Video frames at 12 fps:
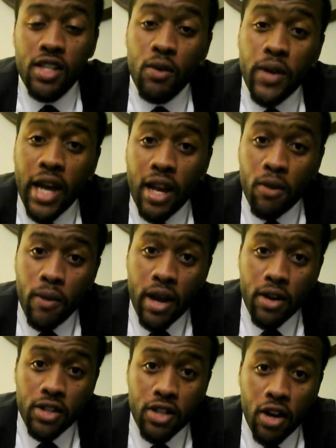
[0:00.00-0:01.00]
then we got
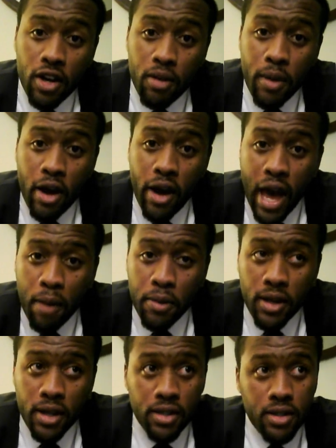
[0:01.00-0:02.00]
around to talking about
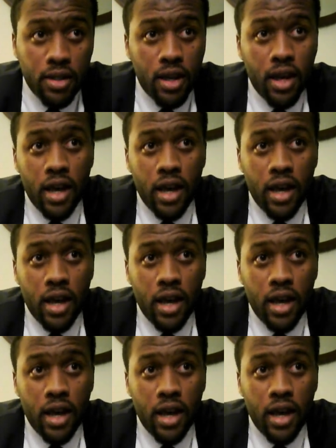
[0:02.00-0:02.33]
happiness,